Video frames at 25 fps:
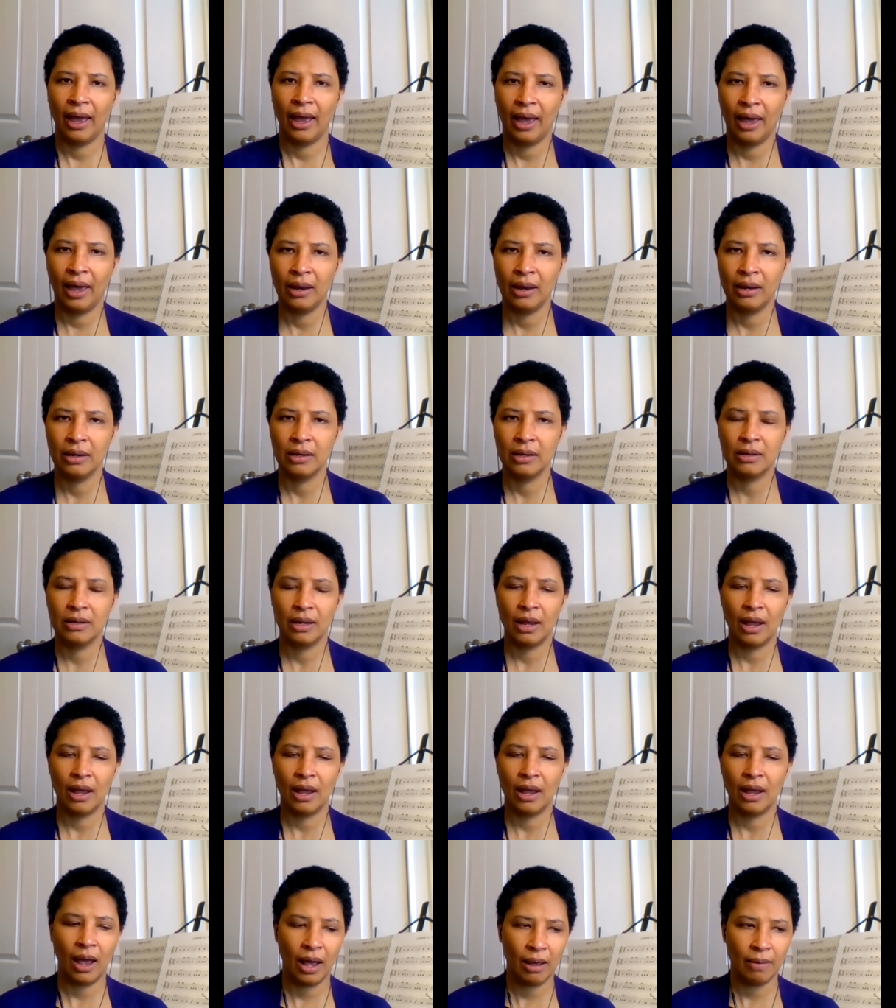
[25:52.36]
And
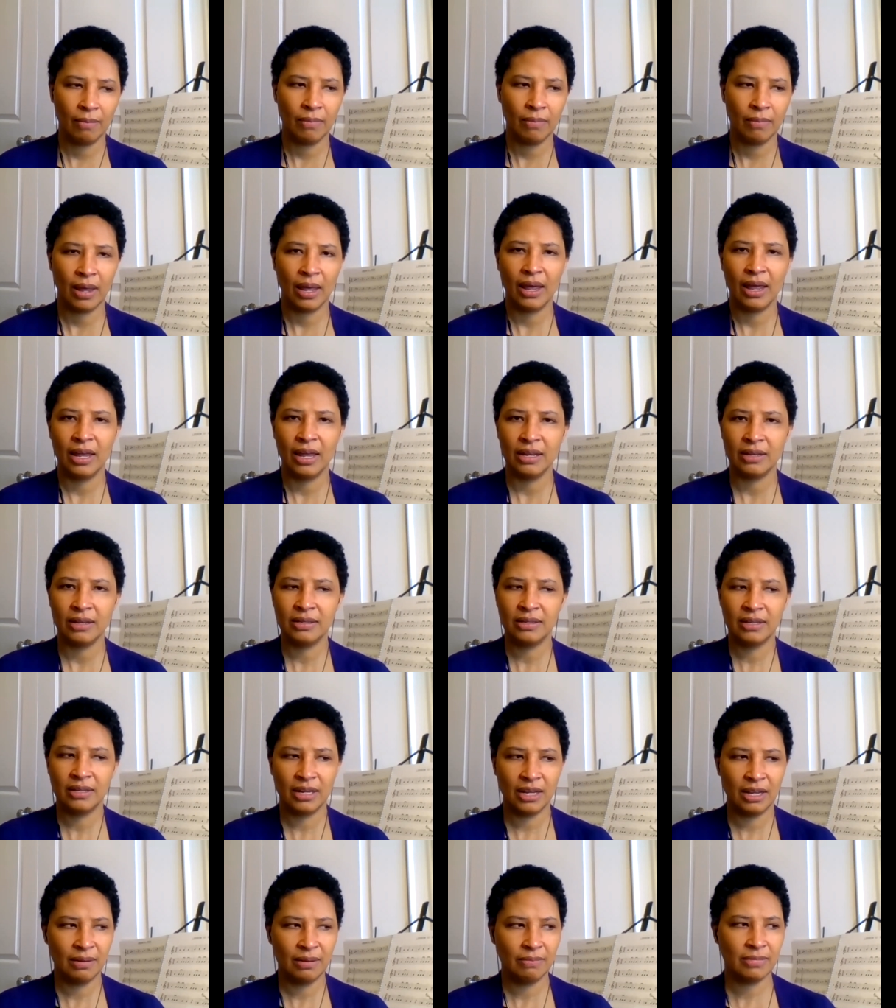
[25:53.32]
um, it
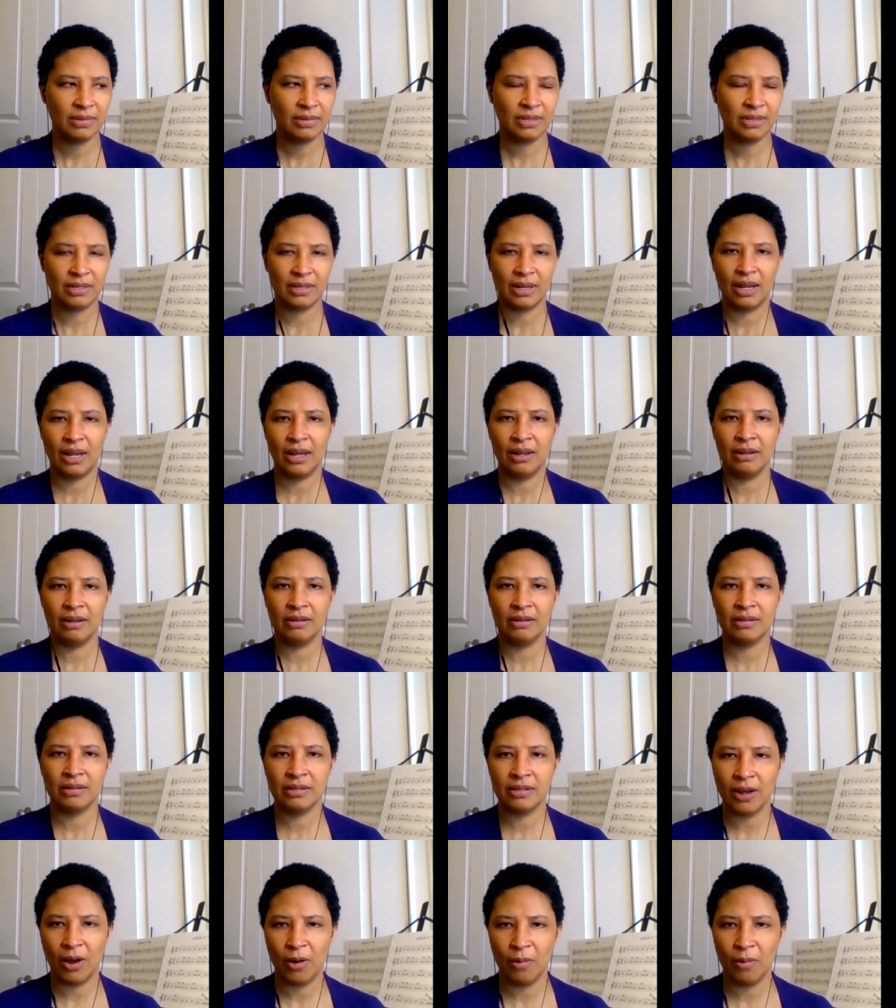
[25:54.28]
seems in
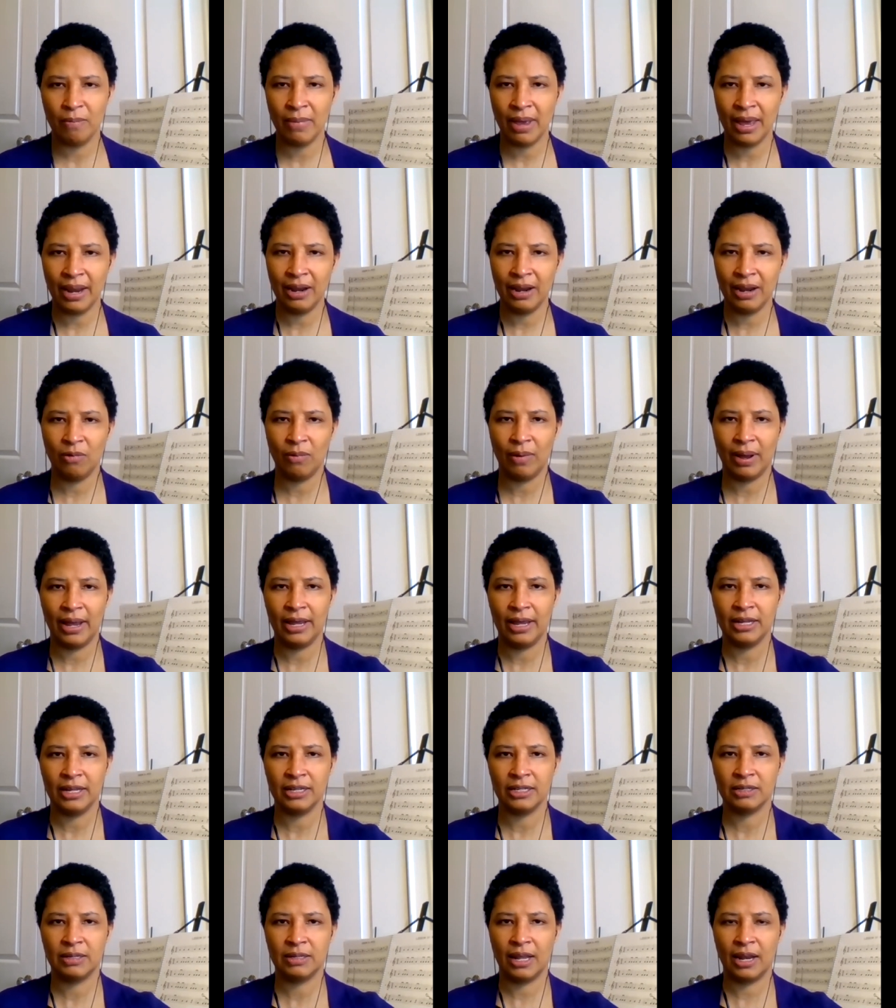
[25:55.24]
so many
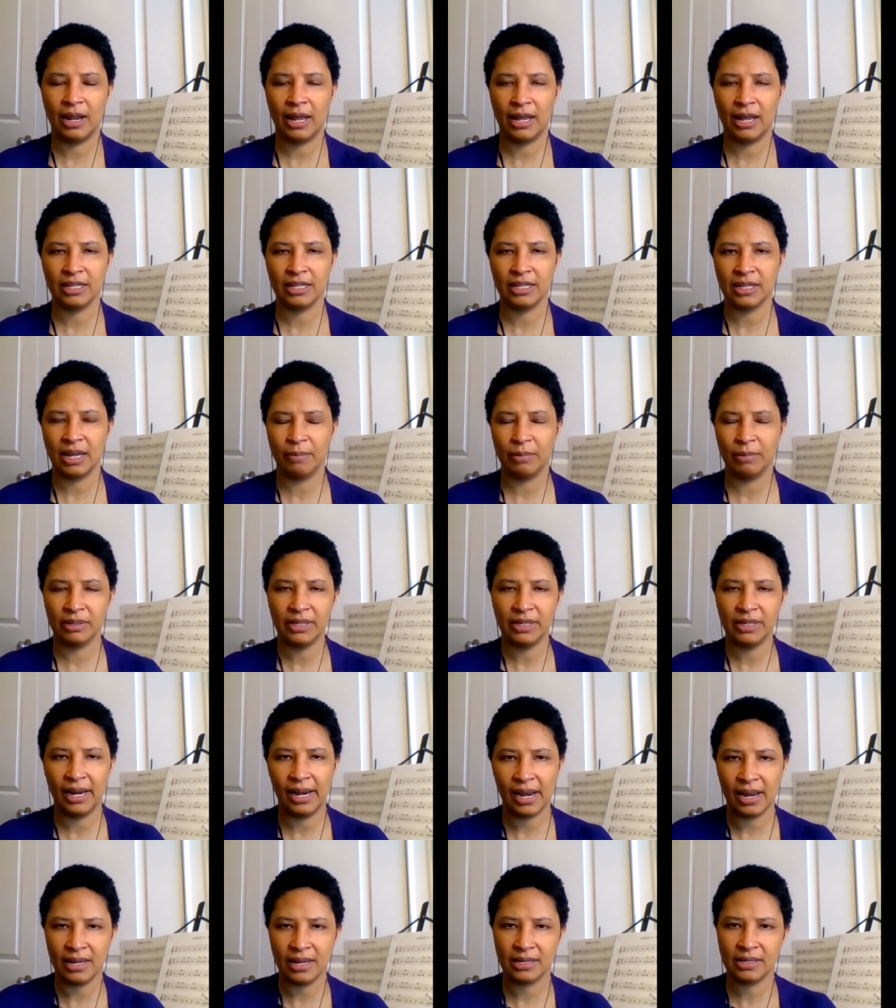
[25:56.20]
ways that it has
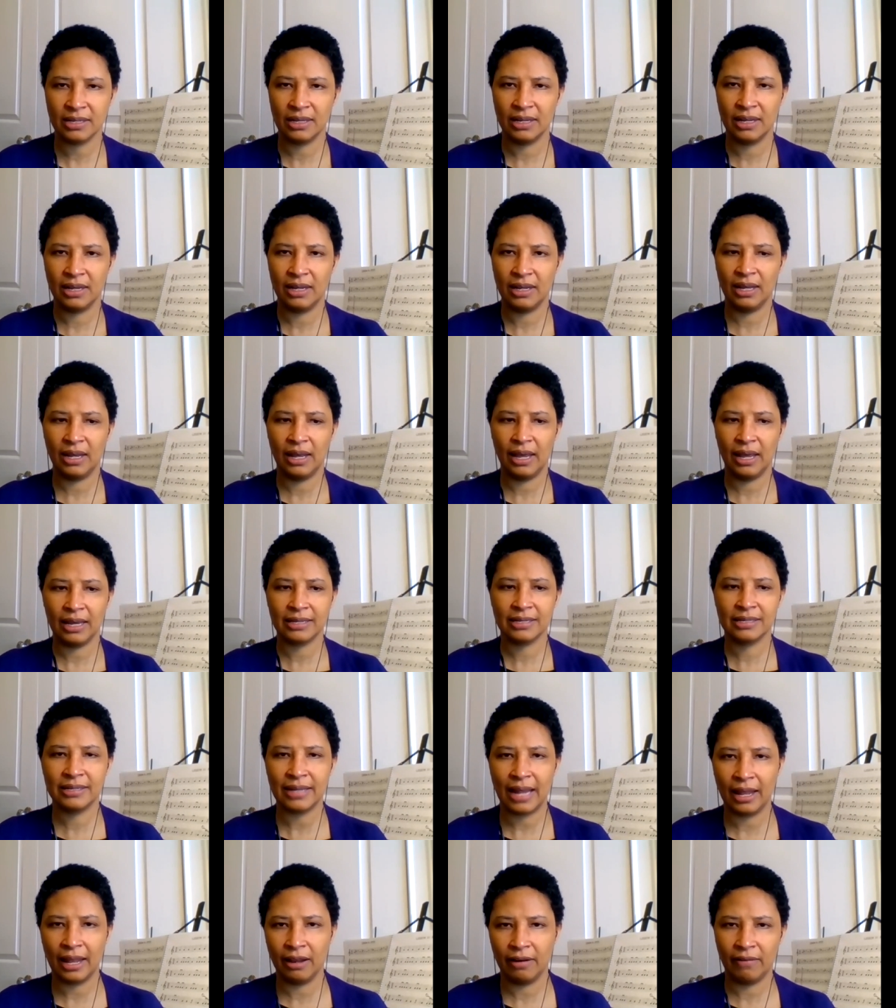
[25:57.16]
simultaneously
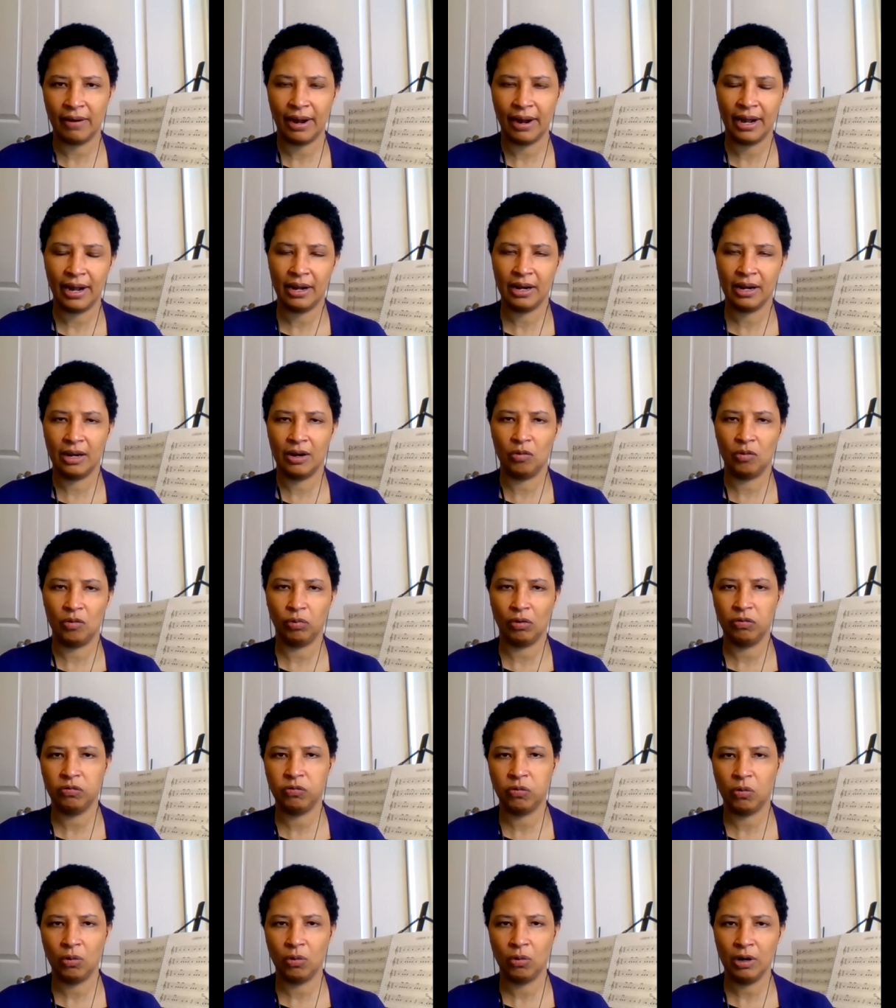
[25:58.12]
accelerated
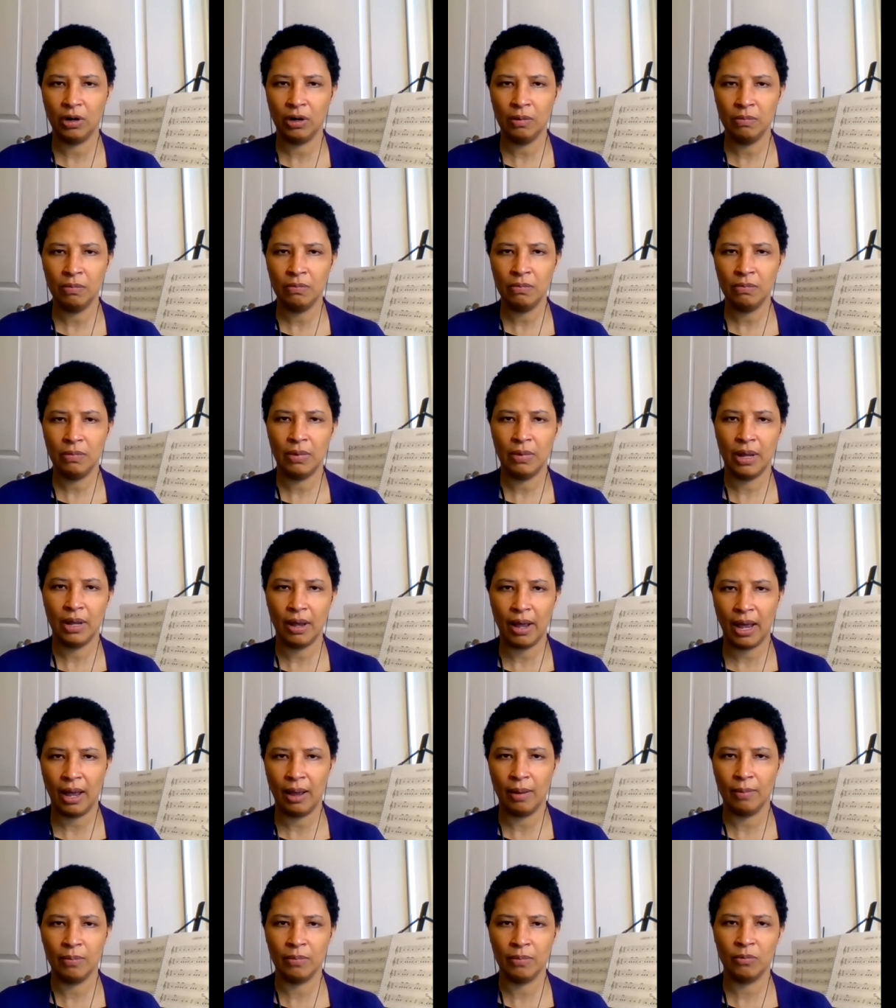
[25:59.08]
reform
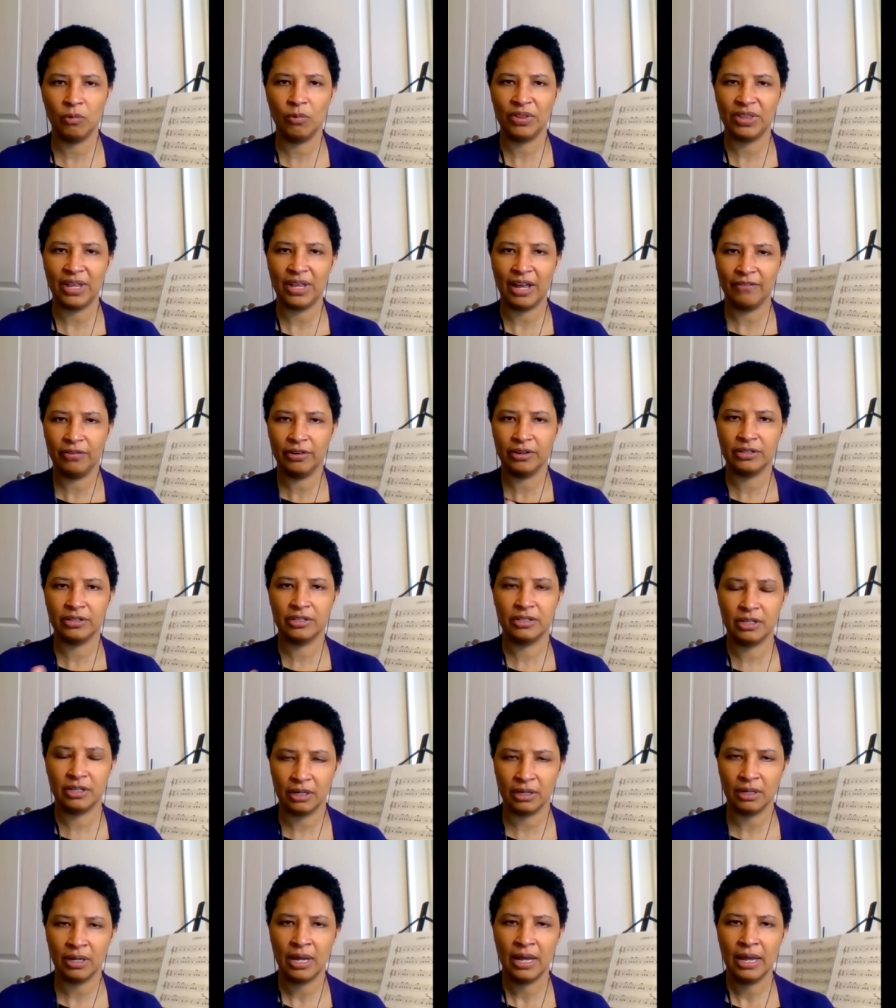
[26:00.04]
um, with efforts
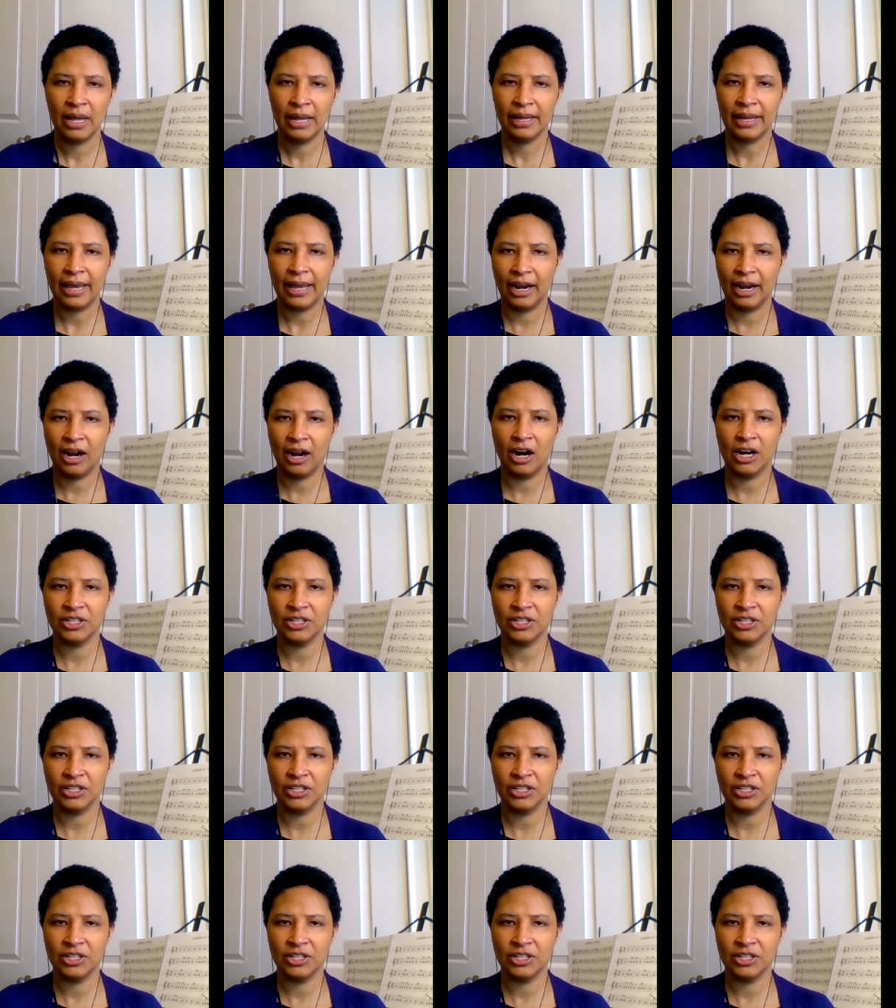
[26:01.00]
to get